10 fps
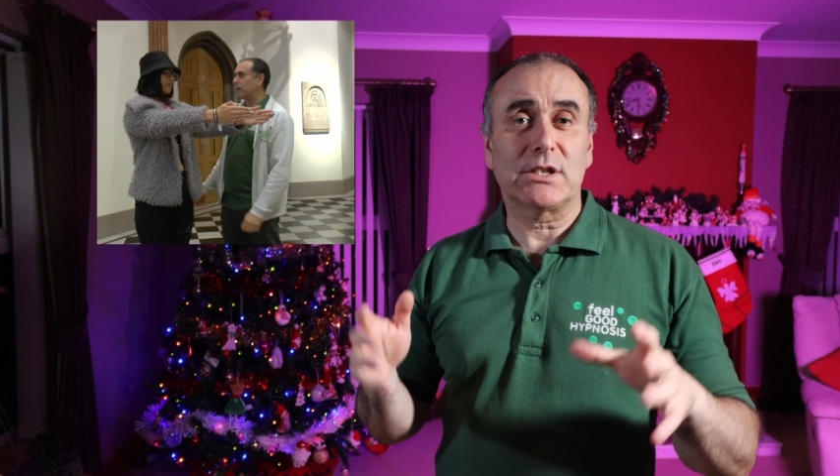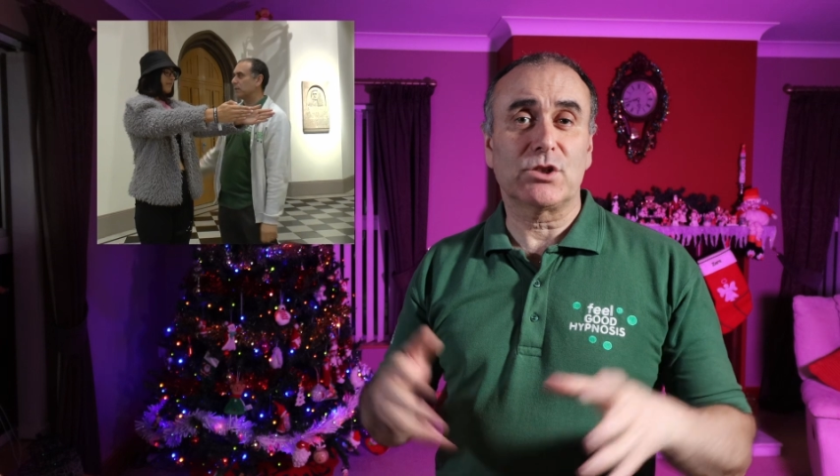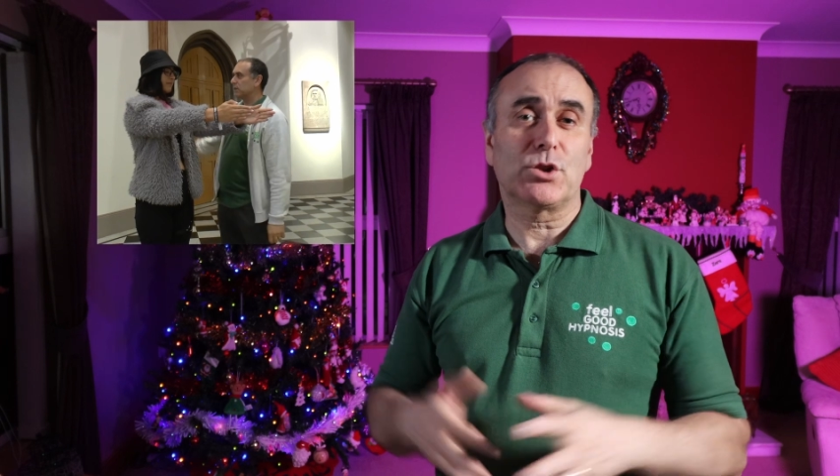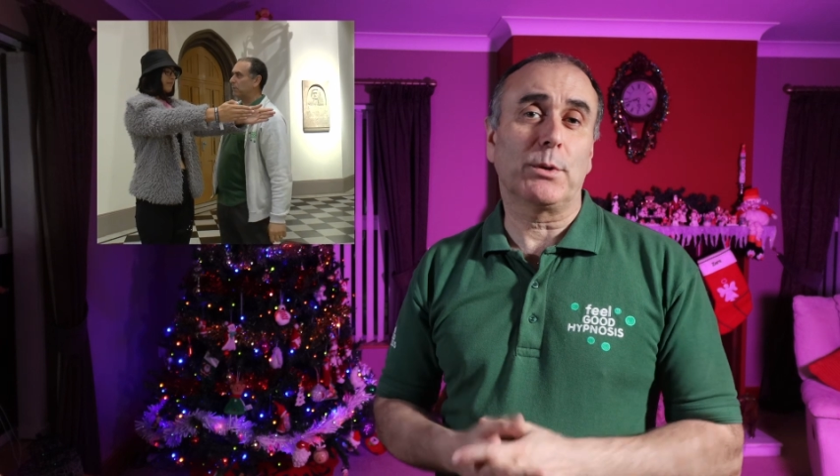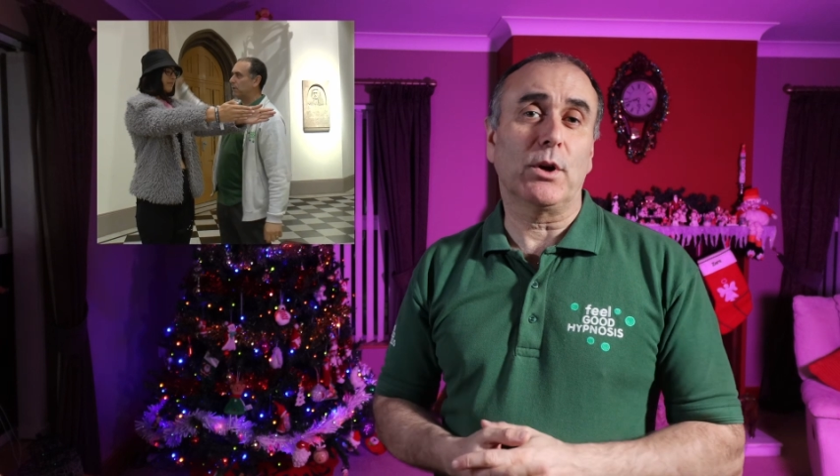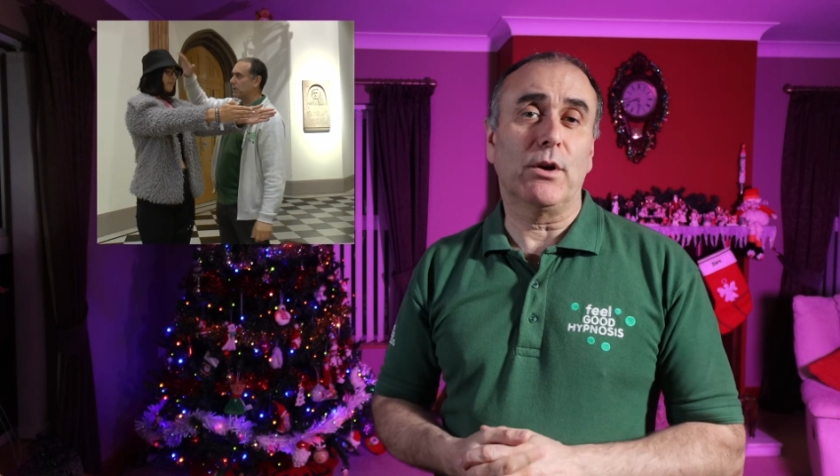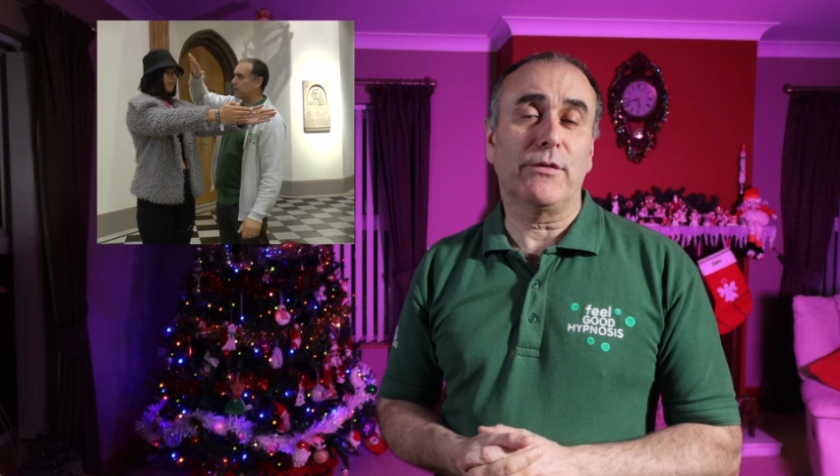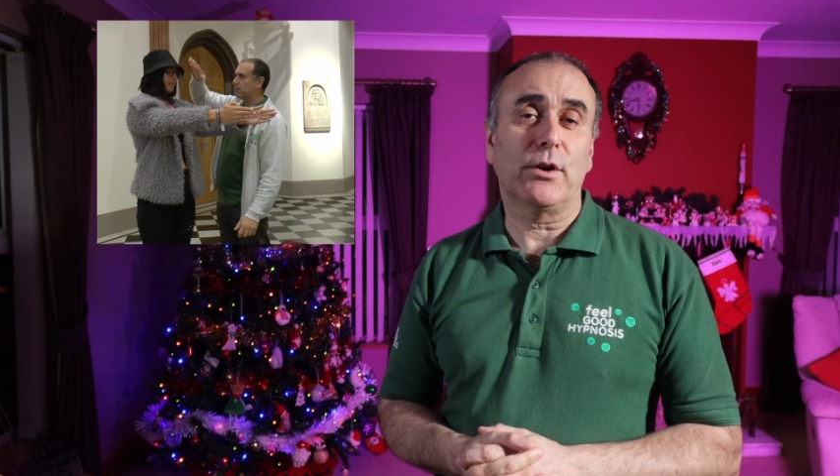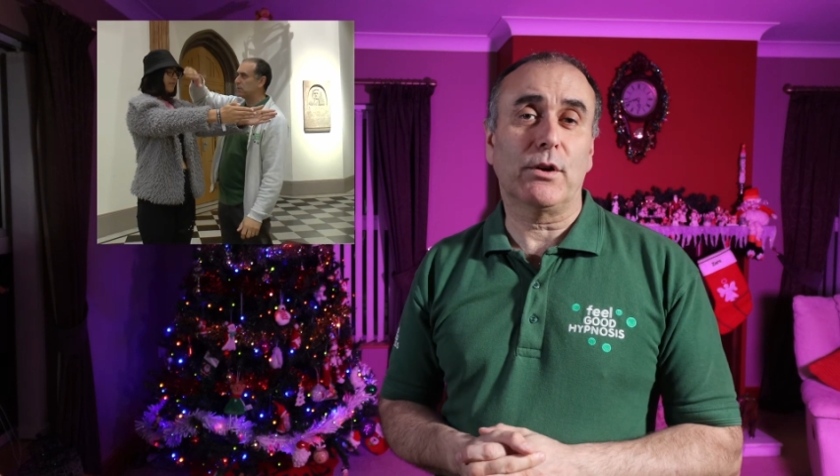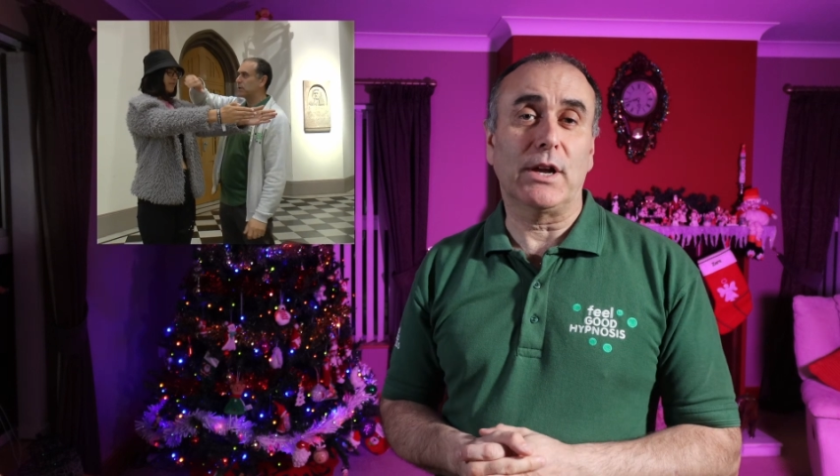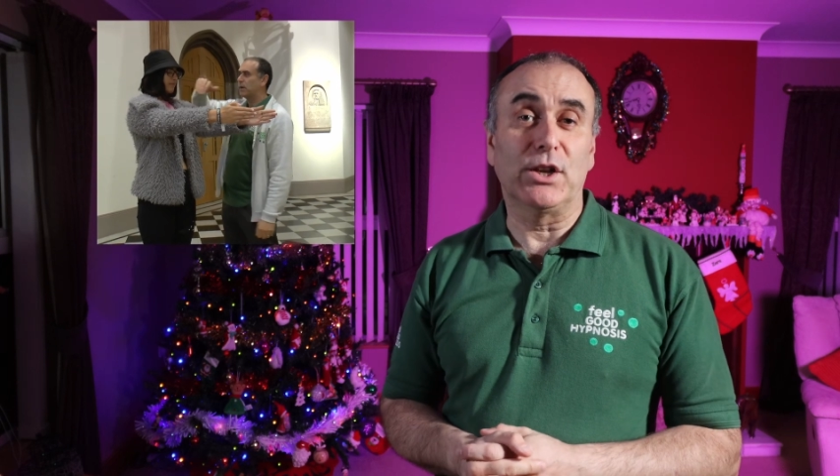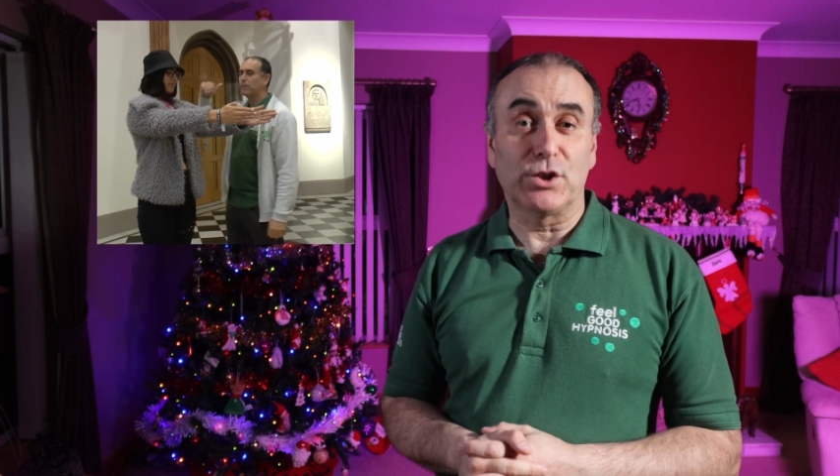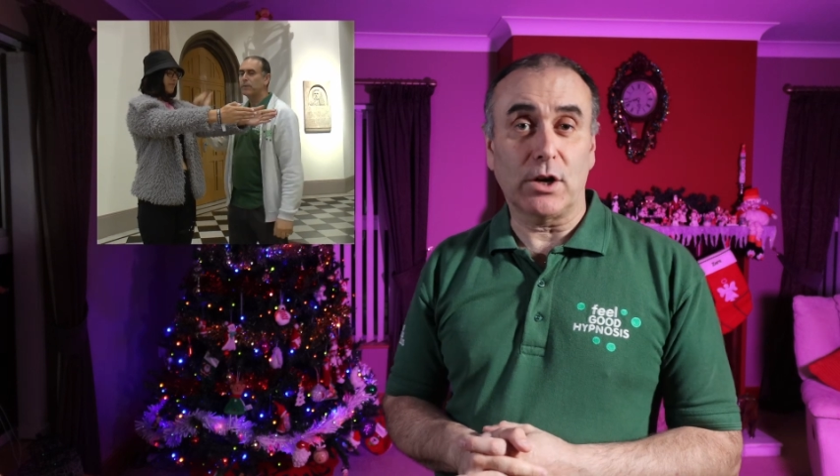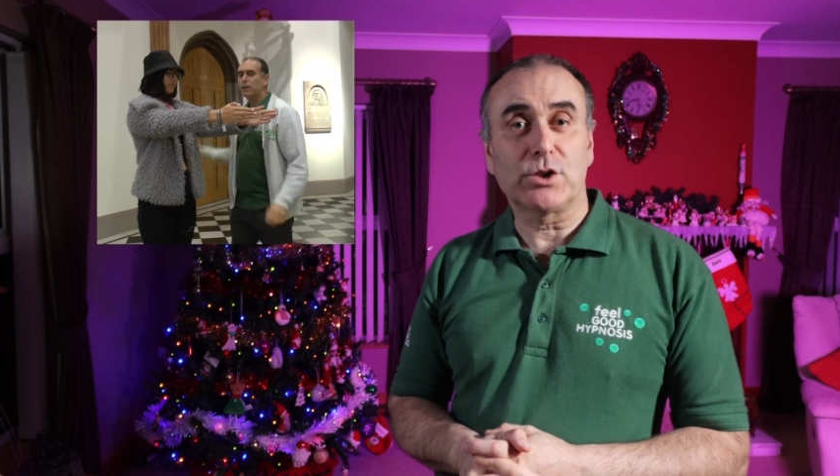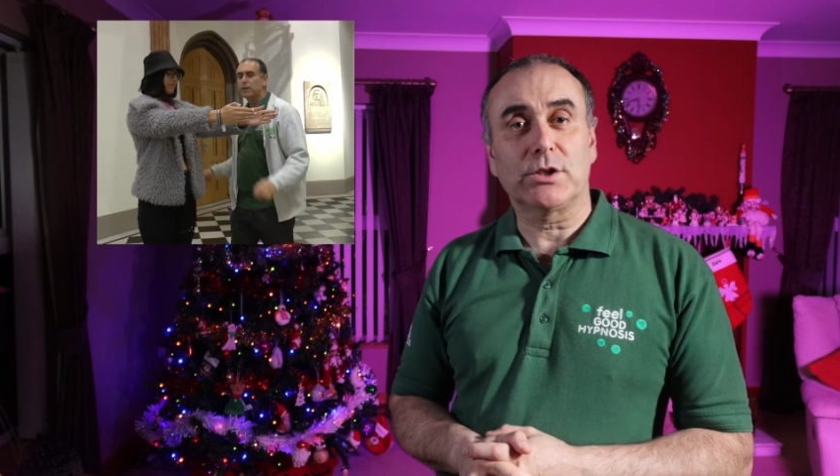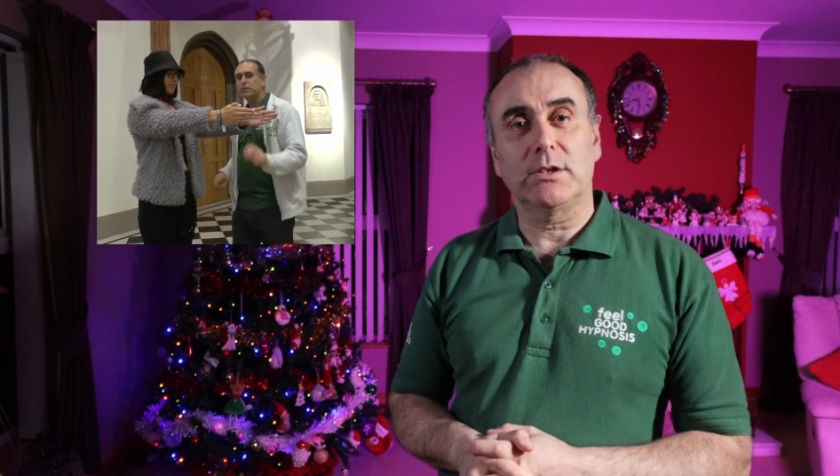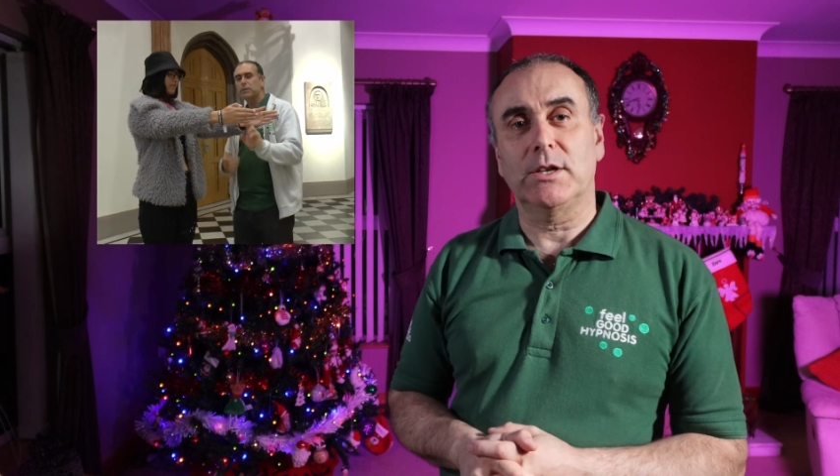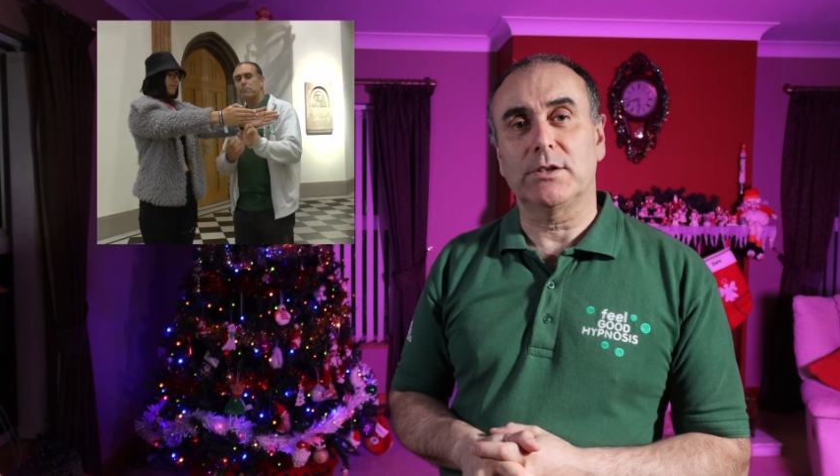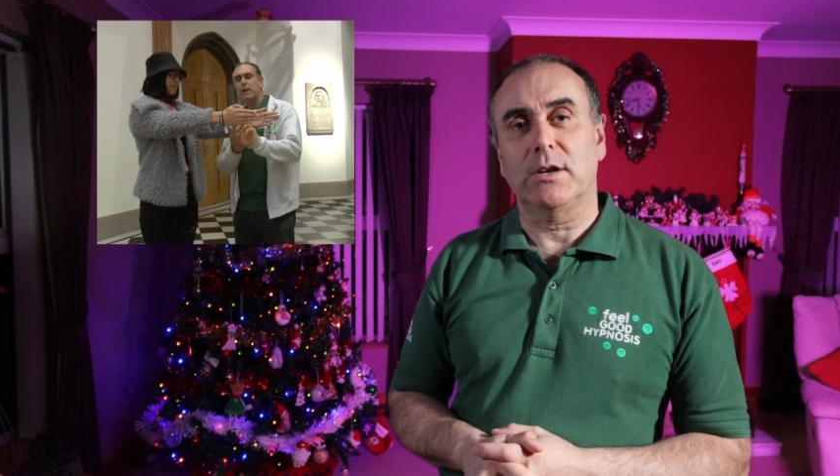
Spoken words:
showing off her induction into